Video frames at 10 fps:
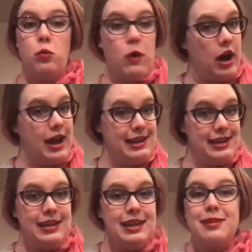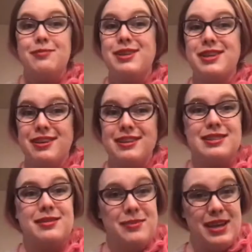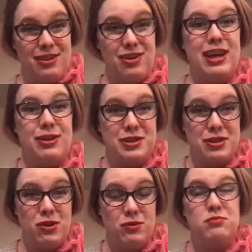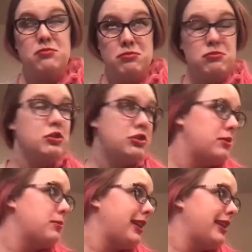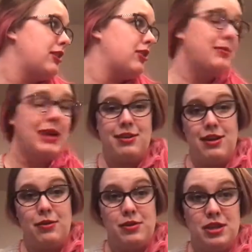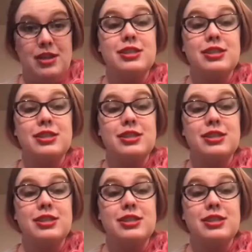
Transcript: Why? Because my little house goat, which you can probably hear in the background,